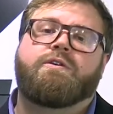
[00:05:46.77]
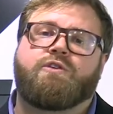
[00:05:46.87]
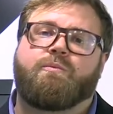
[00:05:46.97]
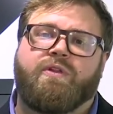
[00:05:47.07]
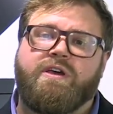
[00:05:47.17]

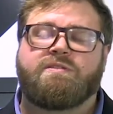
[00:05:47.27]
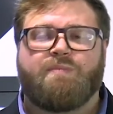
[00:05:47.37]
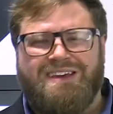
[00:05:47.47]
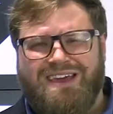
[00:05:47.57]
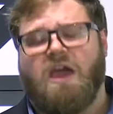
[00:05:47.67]
So please
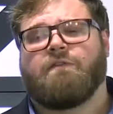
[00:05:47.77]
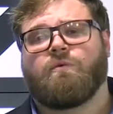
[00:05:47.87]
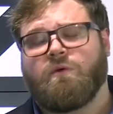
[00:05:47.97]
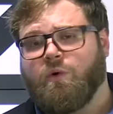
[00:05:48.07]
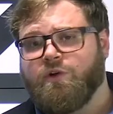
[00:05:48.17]
be
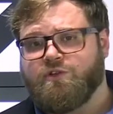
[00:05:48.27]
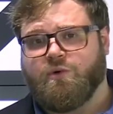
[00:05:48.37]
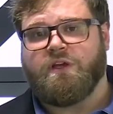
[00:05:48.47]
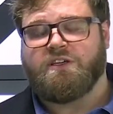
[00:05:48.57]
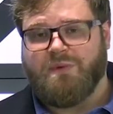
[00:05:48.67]
careful with what you're
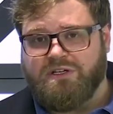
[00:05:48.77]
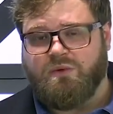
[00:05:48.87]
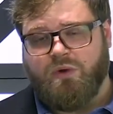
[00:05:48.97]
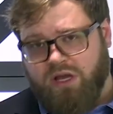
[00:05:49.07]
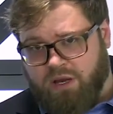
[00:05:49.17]
doing,
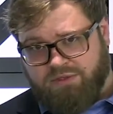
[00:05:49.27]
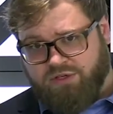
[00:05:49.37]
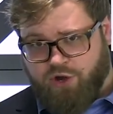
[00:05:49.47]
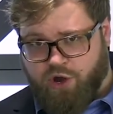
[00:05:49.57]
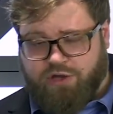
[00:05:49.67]
especially when it comes
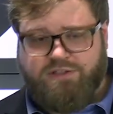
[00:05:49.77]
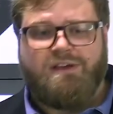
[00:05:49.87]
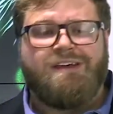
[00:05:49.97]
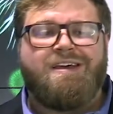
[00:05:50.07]
to Hertz.